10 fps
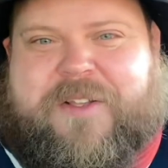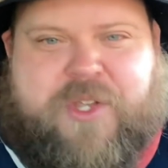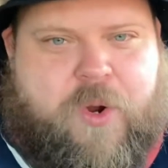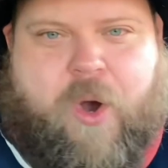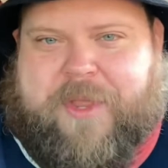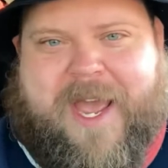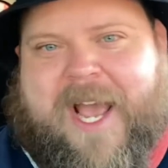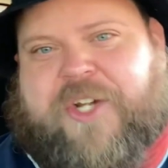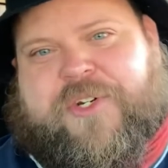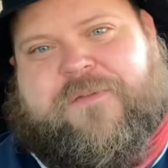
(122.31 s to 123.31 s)
you know, the
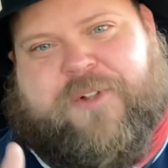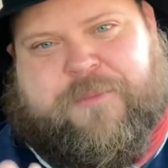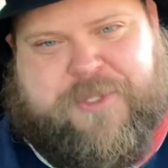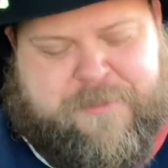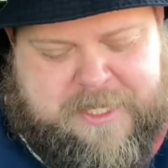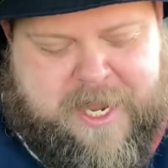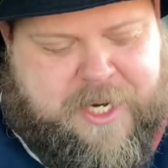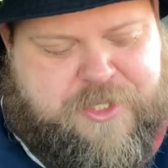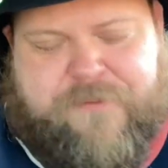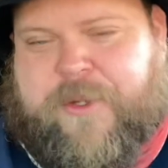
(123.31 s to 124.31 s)
action films, the big
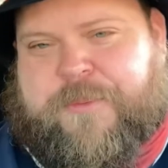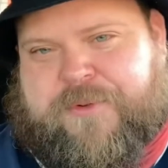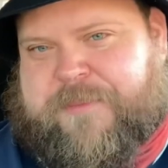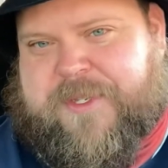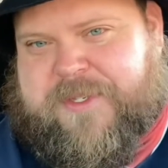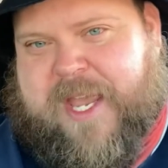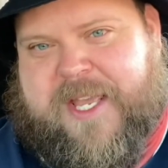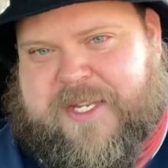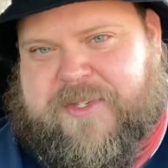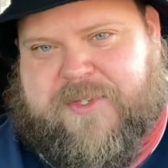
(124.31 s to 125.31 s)
action films from the
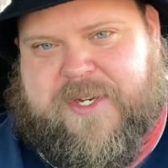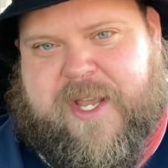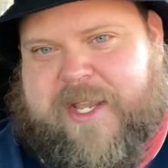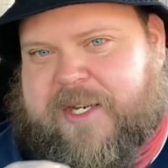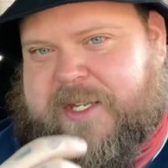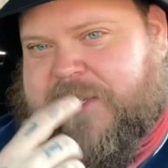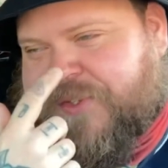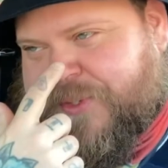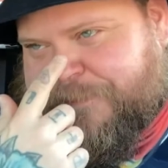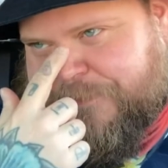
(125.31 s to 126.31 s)
80s and
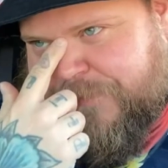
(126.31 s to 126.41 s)
90s.